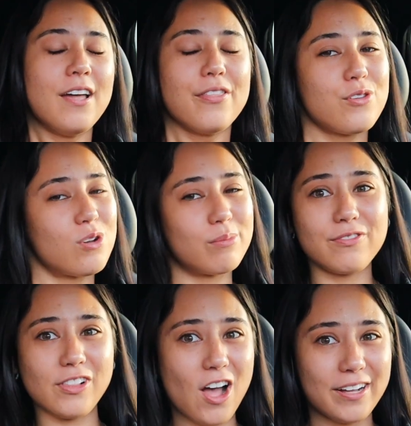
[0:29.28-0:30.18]
the
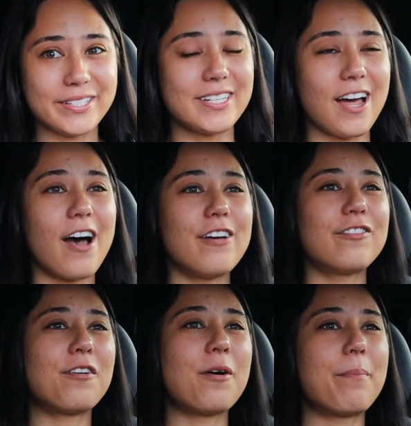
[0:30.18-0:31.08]
normal vlog stuff,
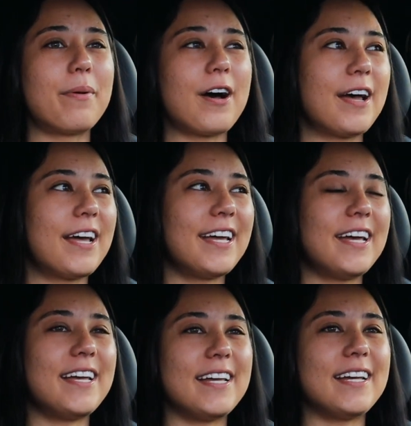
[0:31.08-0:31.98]

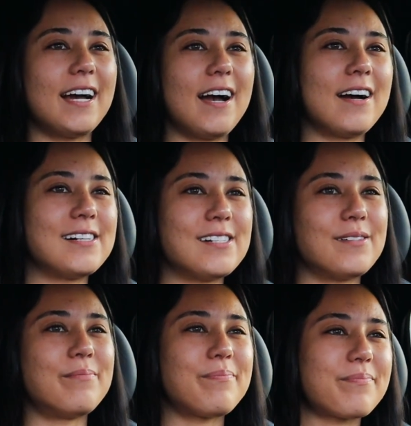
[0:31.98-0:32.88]
but
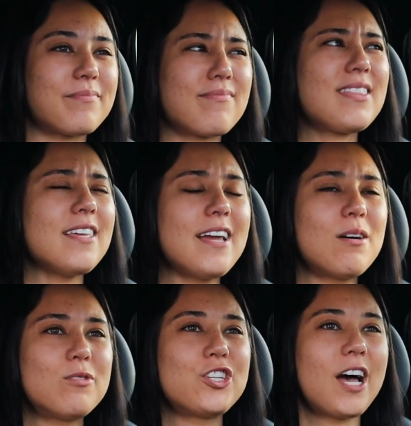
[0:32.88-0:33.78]

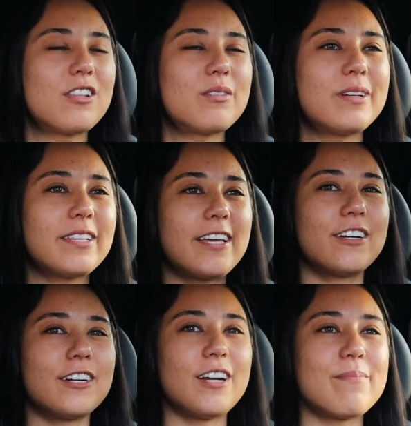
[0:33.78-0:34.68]
yeah, we'll chat a little bit
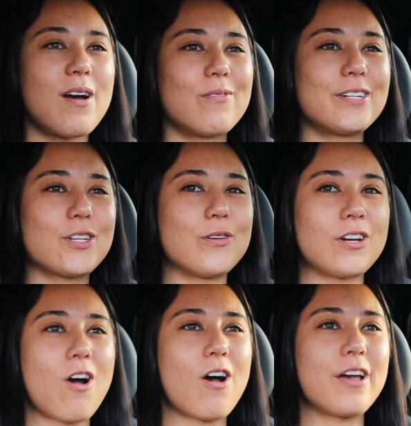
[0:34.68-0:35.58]
later about what's
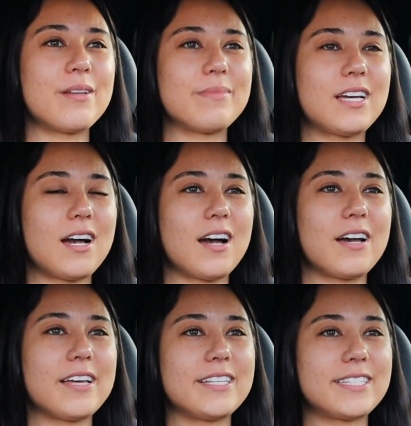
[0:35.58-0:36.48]
going on
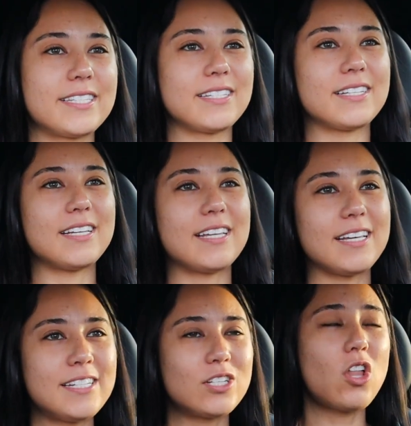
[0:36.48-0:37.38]
because
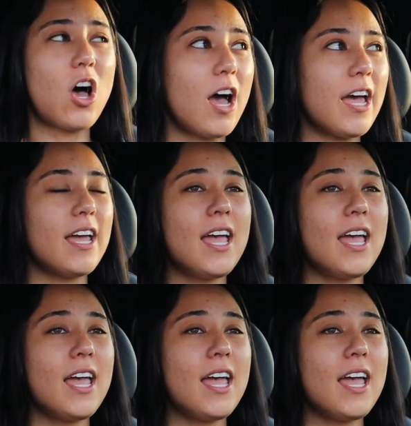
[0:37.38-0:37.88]
it's a lot